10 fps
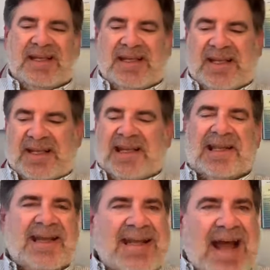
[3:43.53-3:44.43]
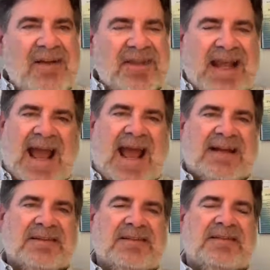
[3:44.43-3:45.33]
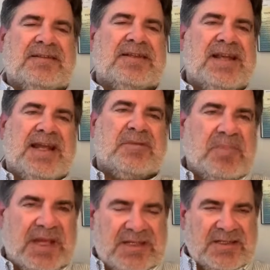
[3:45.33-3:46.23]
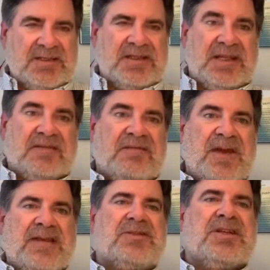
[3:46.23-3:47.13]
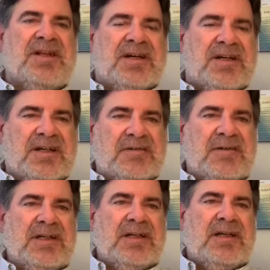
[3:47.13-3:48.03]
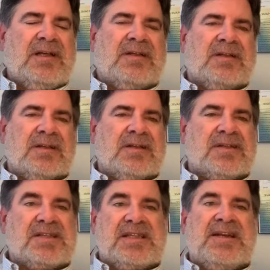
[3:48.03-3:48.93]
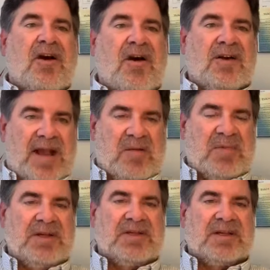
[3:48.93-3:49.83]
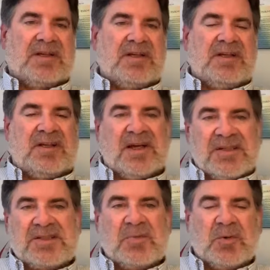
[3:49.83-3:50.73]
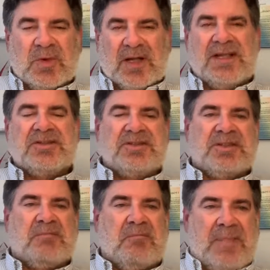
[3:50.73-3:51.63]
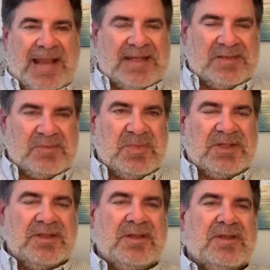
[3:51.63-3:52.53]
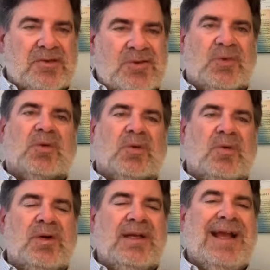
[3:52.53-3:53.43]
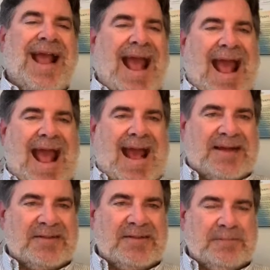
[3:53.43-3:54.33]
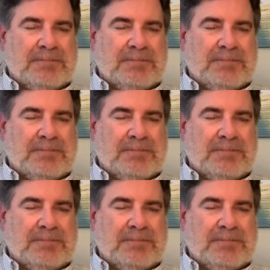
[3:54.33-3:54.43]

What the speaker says: And they laid out the ACT database, the invention of the CRM, the Customer Relationship Management tool, ACT.